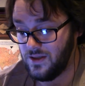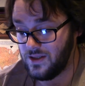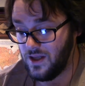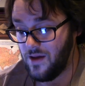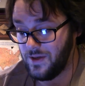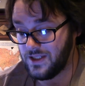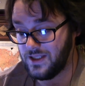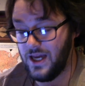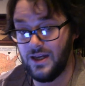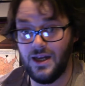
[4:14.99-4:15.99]
Islamic
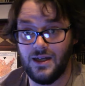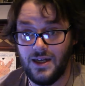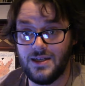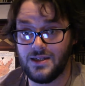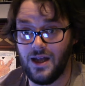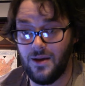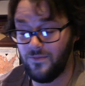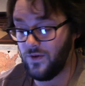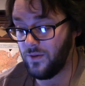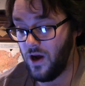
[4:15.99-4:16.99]
State and Islam
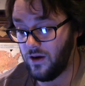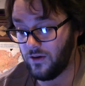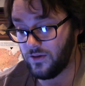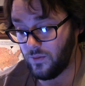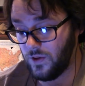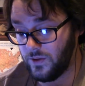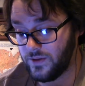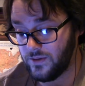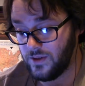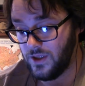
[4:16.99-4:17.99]
from conquering the world.
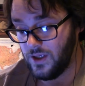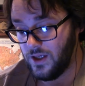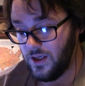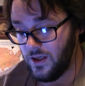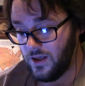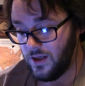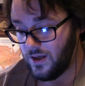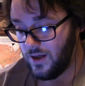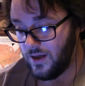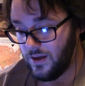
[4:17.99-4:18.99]

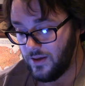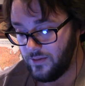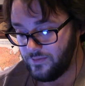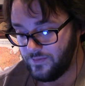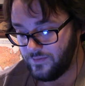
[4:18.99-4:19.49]
Um,